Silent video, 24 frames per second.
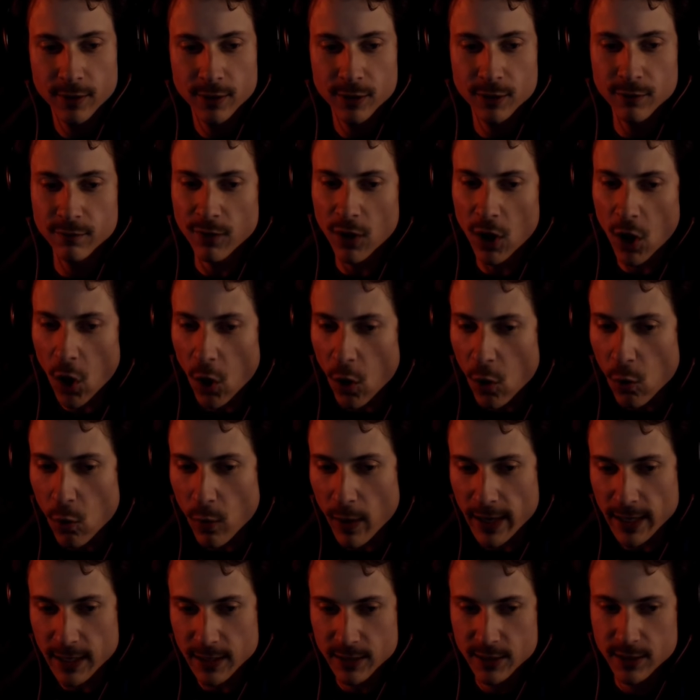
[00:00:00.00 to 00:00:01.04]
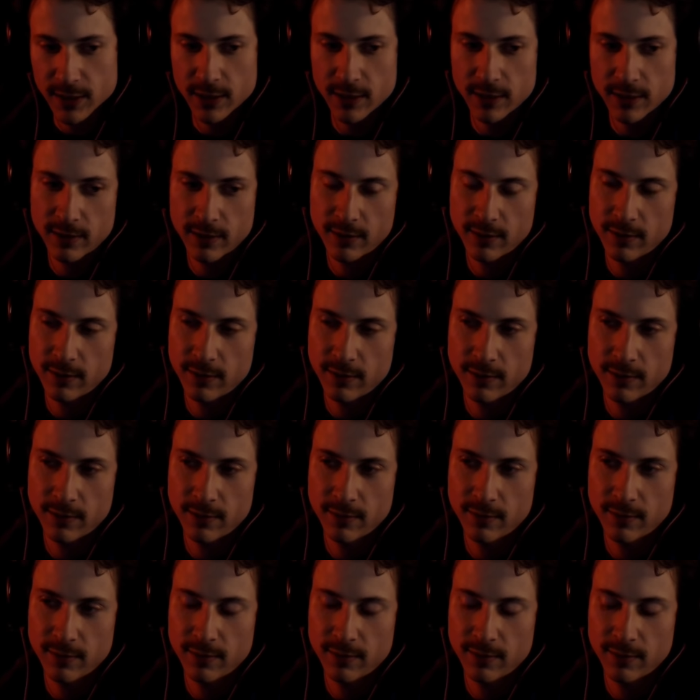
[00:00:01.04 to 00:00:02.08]
You've always
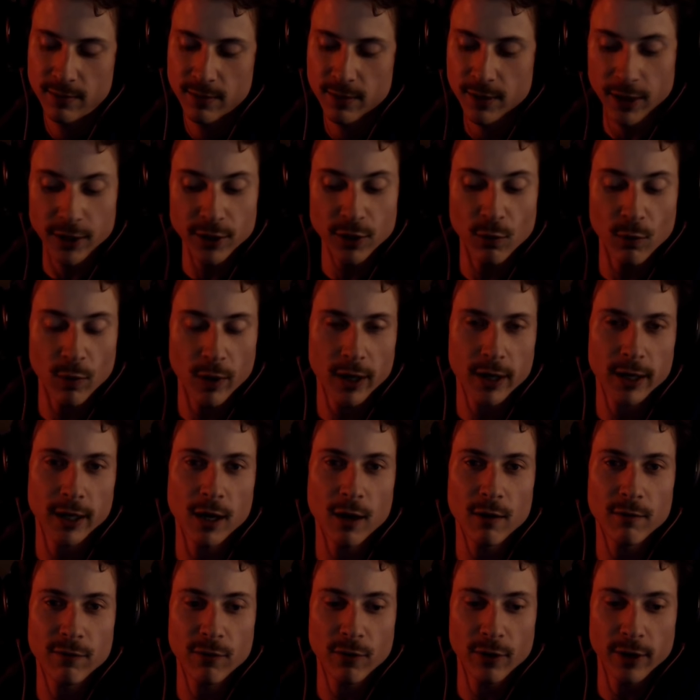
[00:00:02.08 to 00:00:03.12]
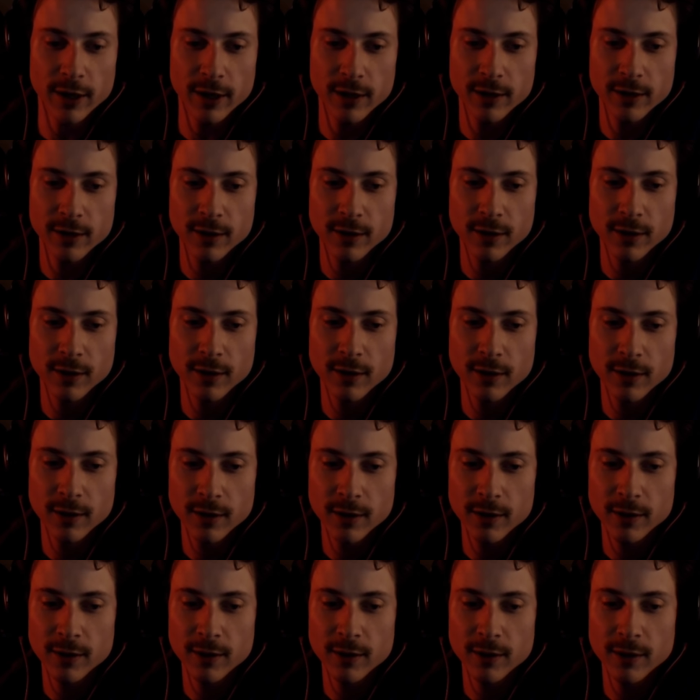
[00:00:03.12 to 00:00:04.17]
got your work cut out for you.
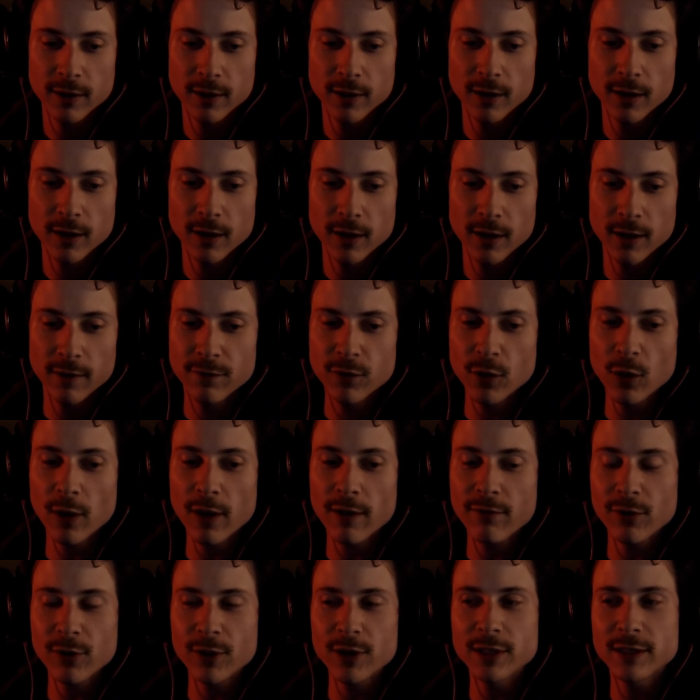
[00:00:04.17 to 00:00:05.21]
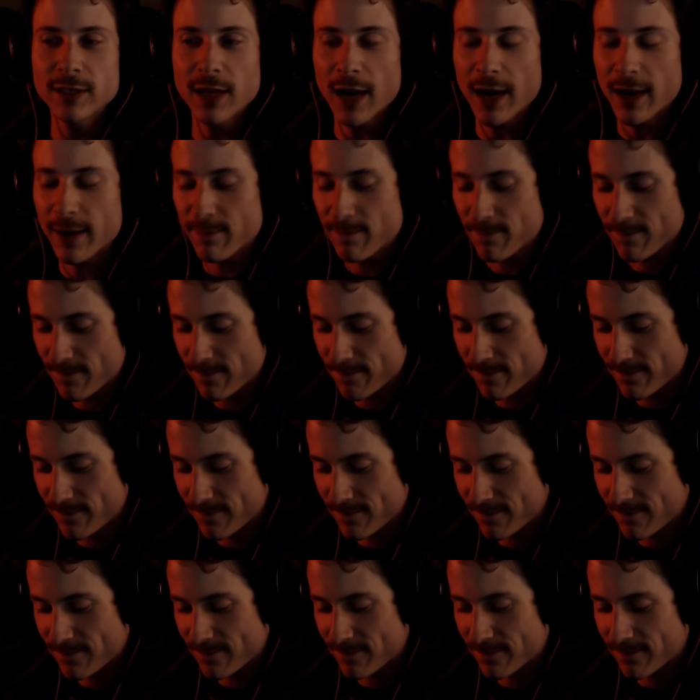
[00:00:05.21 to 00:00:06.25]
If you're ever in a time
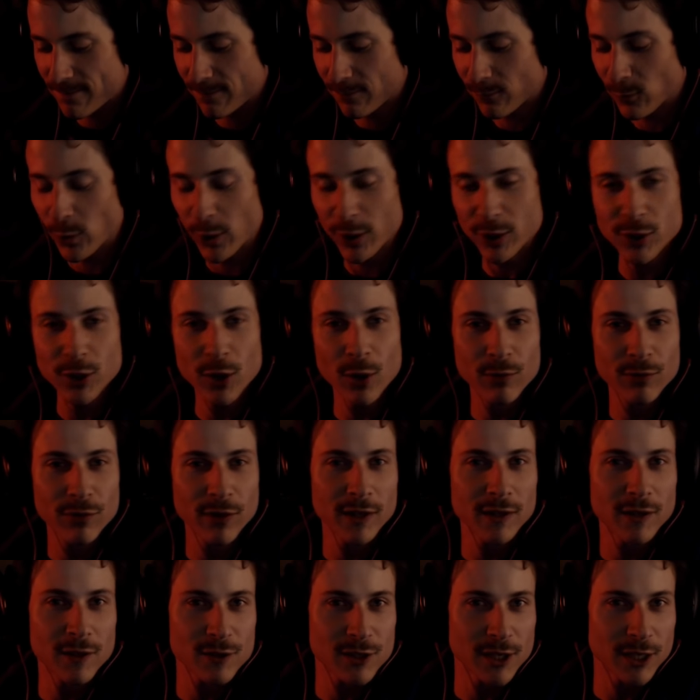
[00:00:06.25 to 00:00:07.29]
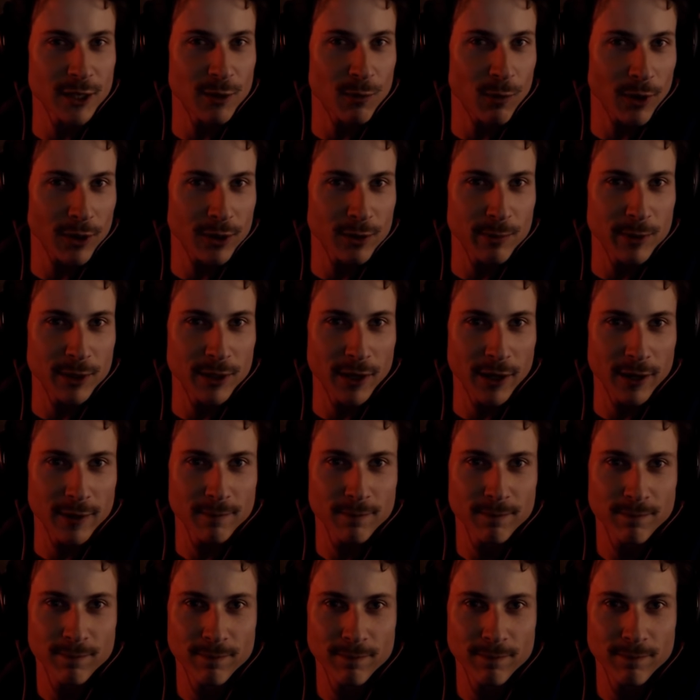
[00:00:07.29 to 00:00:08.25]
where you don't think there's any work to be done